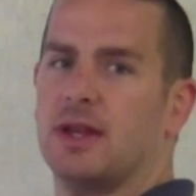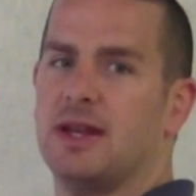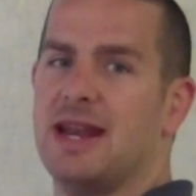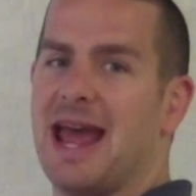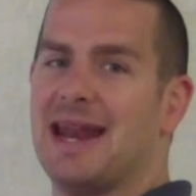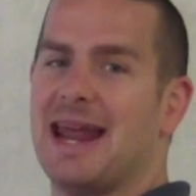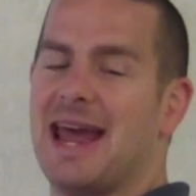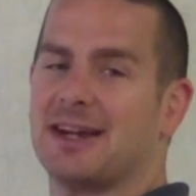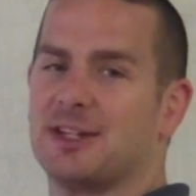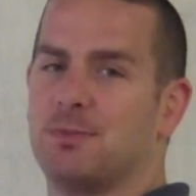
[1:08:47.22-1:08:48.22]
Net
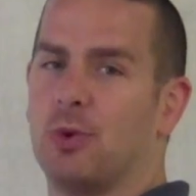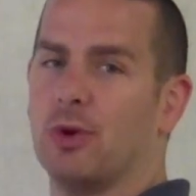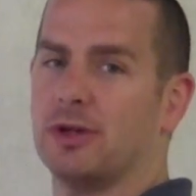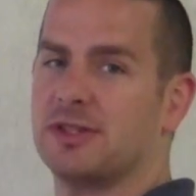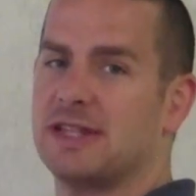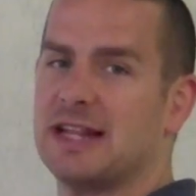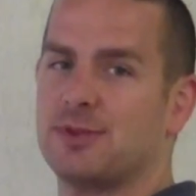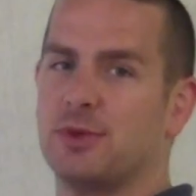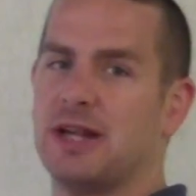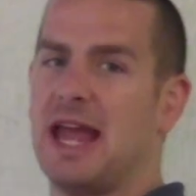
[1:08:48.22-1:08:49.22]
exports,
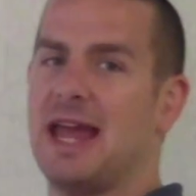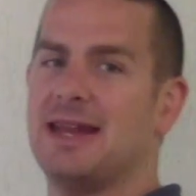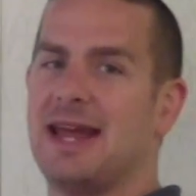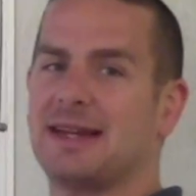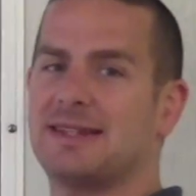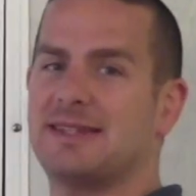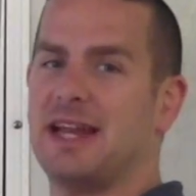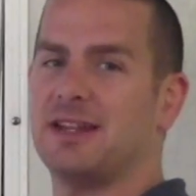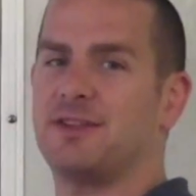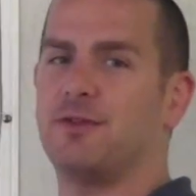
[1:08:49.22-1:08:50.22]
that's what NX
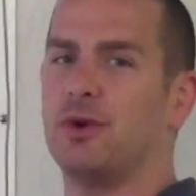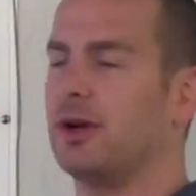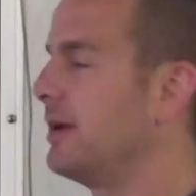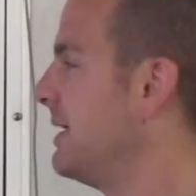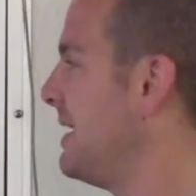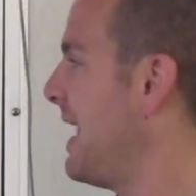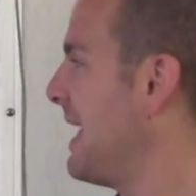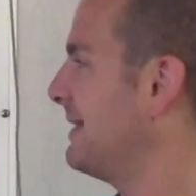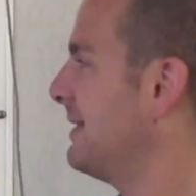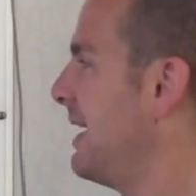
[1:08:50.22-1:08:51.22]
stands for, net